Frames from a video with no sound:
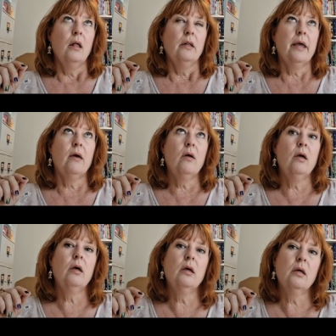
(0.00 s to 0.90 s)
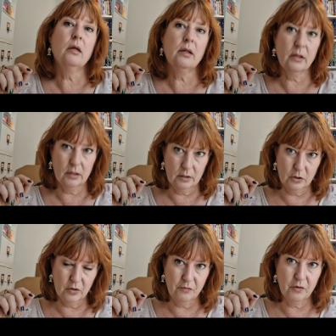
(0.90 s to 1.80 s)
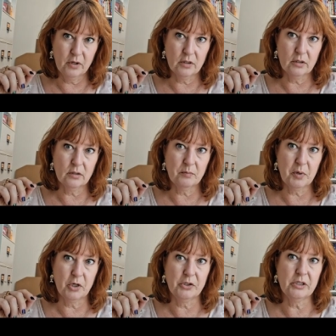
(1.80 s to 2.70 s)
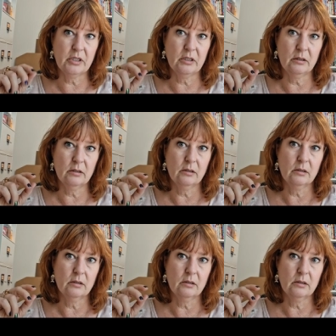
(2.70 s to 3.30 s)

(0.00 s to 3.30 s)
now the foot person